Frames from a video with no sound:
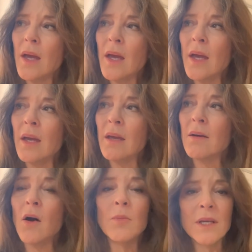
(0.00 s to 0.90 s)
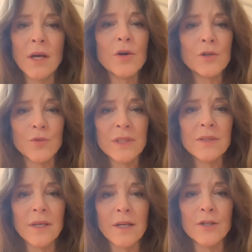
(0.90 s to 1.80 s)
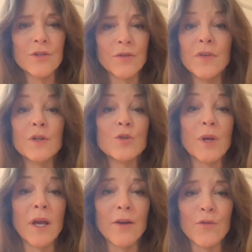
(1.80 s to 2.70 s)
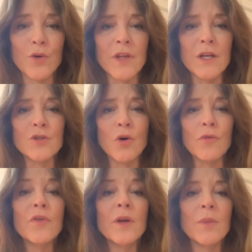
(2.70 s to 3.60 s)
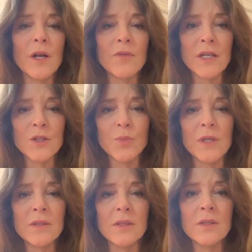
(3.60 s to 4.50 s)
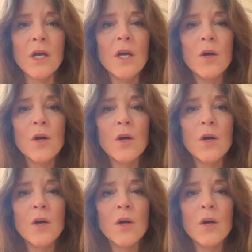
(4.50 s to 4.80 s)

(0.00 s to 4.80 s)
a common characteristic is the fierce behavior of the adult female of that species